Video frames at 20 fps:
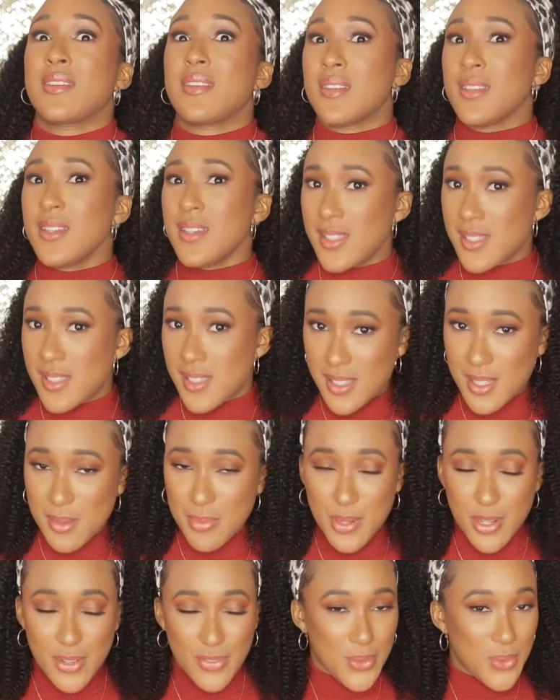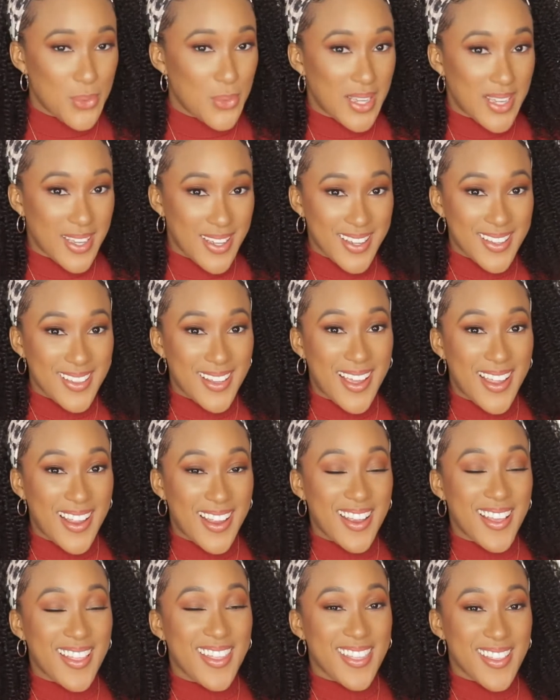this is a beautiful wig.
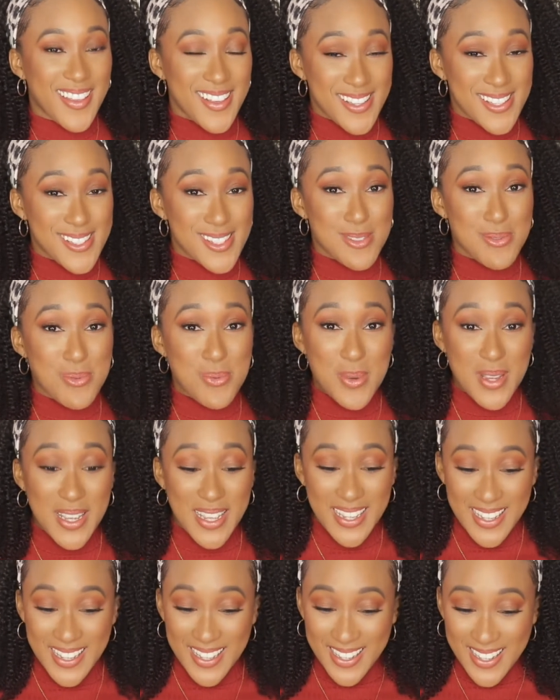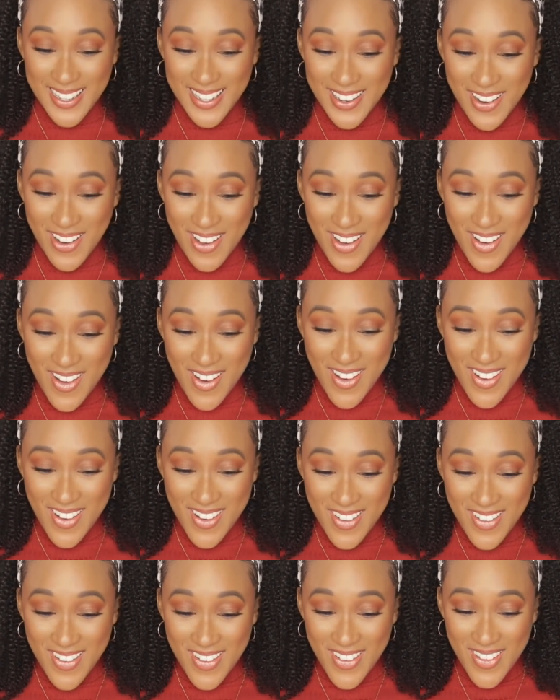Like, this wig,
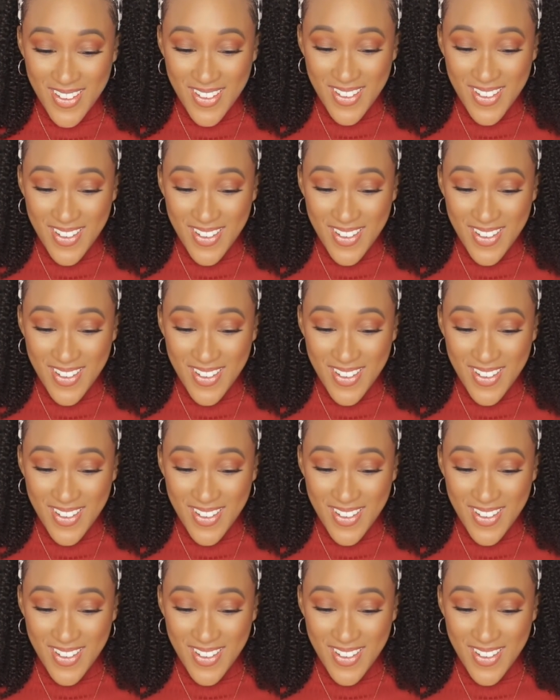y'all,